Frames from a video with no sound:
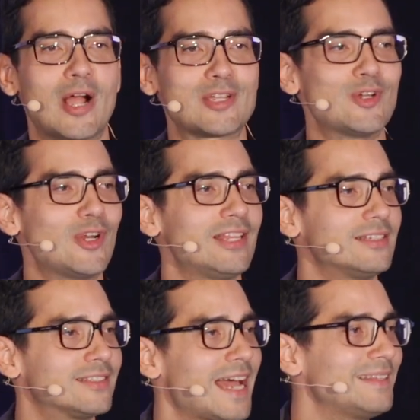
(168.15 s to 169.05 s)
actually
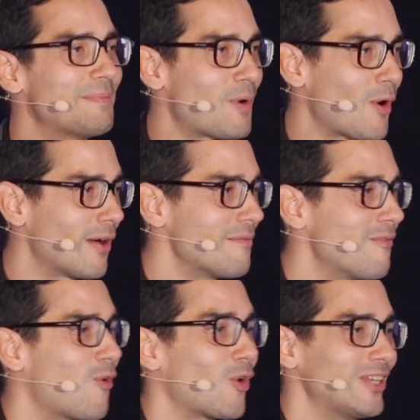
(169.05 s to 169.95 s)
design the program
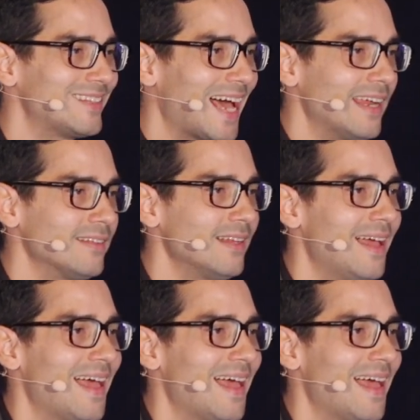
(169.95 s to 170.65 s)
for the talent